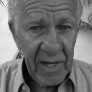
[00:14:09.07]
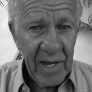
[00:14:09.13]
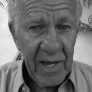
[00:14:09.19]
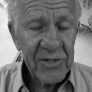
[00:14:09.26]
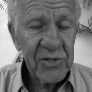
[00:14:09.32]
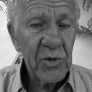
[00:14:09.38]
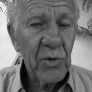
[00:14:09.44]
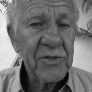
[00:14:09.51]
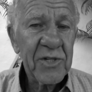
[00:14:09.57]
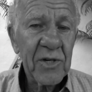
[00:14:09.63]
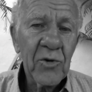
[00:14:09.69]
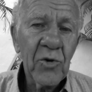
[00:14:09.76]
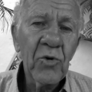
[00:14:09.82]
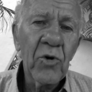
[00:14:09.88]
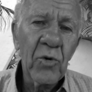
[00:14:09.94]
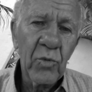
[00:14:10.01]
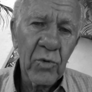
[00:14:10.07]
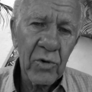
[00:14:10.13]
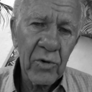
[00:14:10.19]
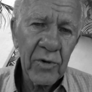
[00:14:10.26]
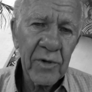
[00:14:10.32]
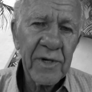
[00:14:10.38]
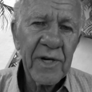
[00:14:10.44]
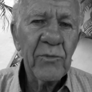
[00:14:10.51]
So it's a cool
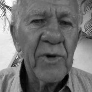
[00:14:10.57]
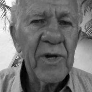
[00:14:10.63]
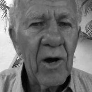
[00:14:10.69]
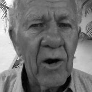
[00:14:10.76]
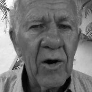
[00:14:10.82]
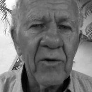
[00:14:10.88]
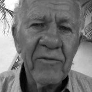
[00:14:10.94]
word, and we are